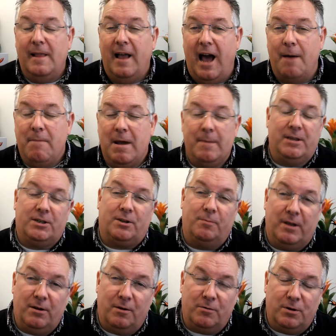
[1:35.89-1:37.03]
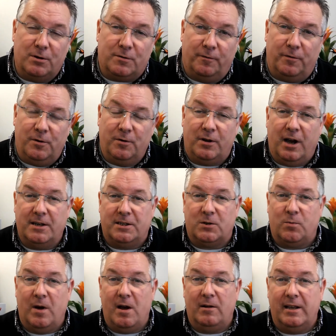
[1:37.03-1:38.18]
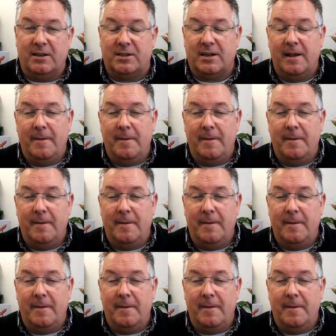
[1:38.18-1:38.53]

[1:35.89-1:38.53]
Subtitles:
and maybe this could be useful for you guys as well, is